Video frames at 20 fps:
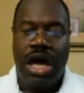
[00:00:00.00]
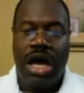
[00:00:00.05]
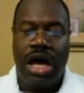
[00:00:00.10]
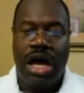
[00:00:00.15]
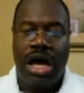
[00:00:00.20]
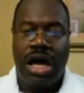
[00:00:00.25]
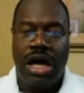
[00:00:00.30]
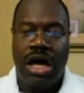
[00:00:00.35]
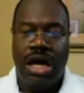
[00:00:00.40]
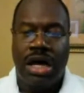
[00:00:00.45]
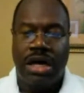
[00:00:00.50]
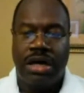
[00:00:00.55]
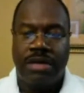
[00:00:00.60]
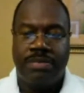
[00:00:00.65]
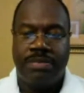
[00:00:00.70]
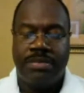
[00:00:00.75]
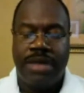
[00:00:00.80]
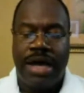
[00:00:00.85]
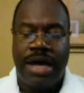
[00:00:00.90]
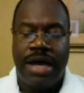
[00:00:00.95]

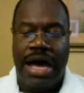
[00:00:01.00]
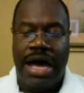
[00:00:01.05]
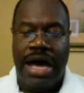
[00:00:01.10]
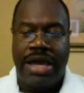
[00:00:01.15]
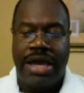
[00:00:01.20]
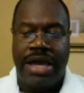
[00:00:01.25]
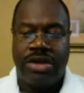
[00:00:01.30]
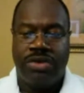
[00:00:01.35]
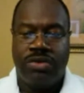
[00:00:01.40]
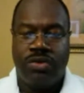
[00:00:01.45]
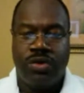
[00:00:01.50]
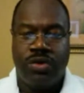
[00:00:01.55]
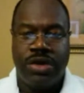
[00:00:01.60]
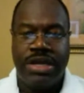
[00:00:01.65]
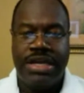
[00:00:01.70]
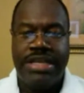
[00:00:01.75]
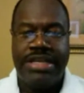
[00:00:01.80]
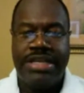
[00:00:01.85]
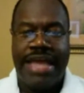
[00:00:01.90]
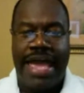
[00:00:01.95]
I
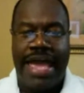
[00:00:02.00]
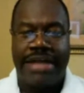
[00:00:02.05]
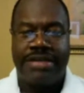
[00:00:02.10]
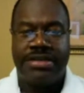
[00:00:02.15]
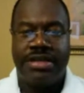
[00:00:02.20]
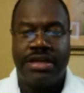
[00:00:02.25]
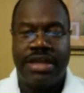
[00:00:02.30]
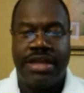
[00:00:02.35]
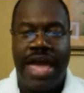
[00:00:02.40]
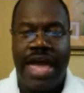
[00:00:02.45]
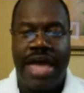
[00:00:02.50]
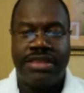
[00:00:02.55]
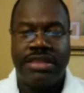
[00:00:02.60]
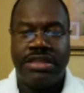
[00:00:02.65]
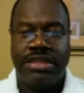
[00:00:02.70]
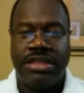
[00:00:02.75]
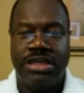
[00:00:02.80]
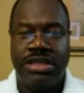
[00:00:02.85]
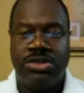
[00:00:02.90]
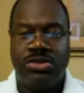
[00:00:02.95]
agree that an
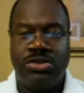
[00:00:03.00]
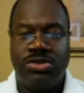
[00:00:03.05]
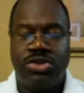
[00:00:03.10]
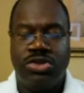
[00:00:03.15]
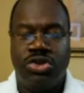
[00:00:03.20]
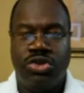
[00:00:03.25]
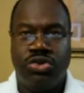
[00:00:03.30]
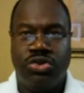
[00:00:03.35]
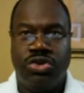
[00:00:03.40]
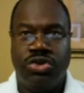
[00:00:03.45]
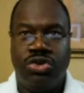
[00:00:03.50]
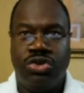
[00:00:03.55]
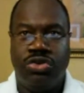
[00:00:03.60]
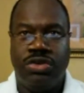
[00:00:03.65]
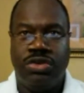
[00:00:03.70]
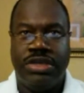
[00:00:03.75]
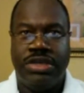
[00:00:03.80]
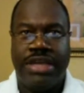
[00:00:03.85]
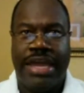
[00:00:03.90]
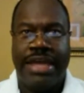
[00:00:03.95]
athlete,
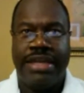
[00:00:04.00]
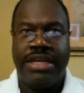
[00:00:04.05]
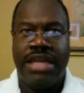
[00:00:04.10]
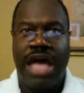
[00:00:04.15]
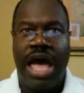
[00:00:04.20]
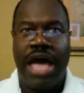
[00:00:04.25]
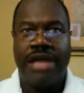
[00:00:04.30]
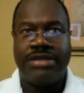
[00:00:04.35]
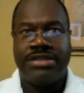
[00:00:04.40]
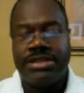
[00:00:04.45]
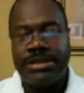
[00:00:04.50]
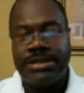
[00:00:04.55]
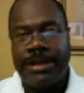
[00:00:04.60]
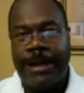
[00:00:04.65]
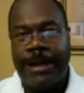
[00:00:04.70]
you cannot